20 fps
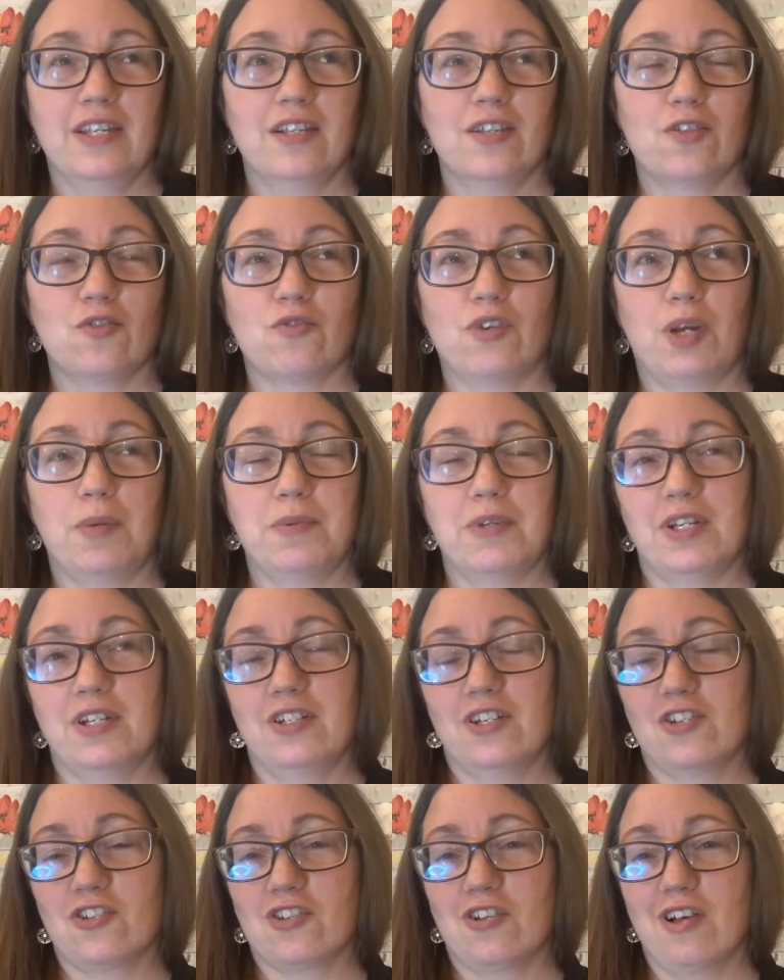striped
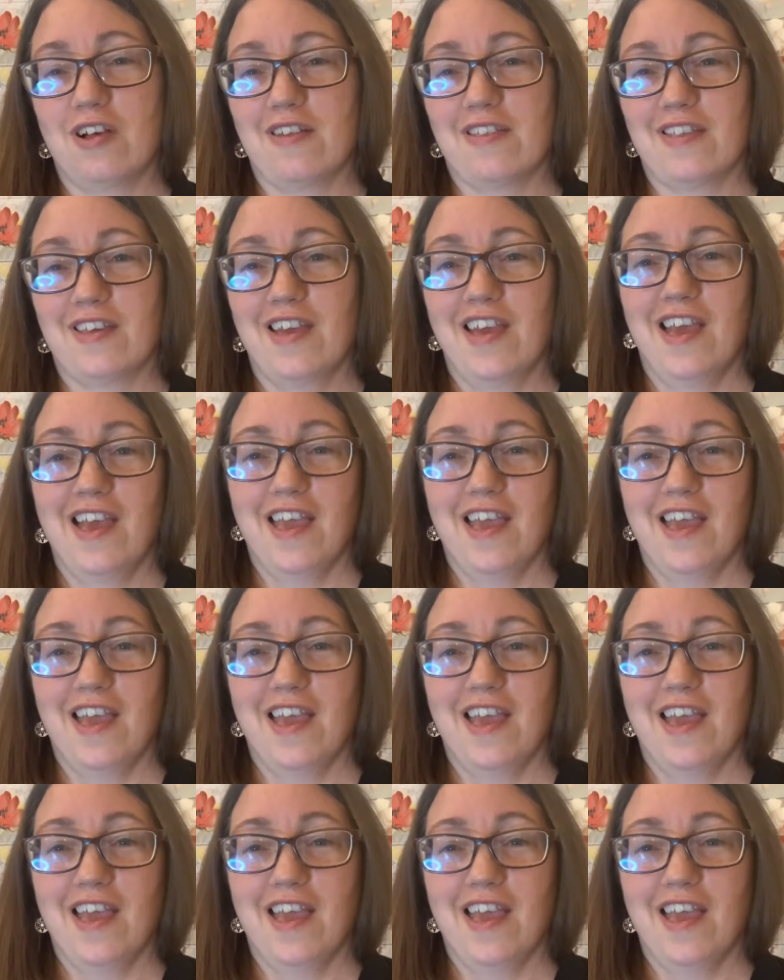dishcloth.